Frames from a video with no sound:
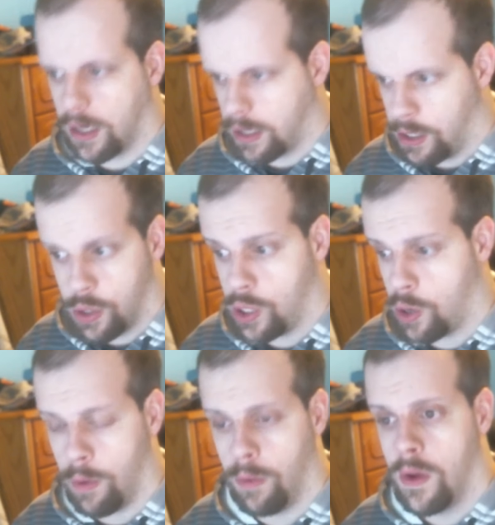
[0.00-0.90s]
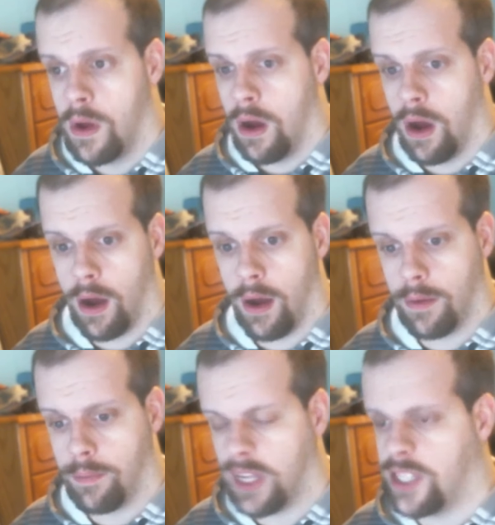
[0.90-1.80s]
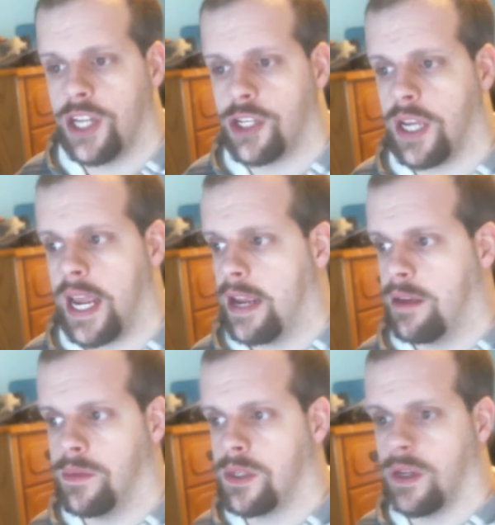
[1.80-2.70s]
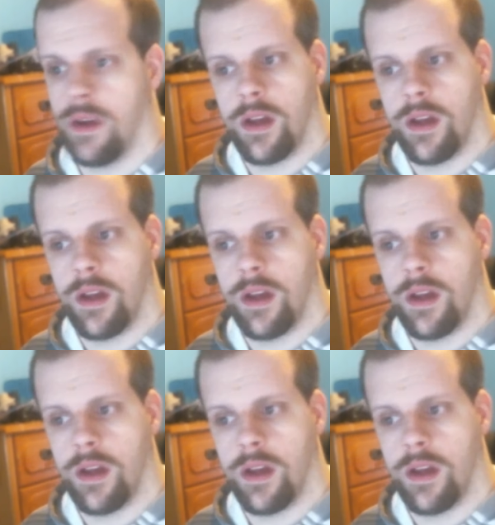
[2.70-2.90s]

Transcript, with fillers: Yu-Gi-Oh, uh, PlayStation games to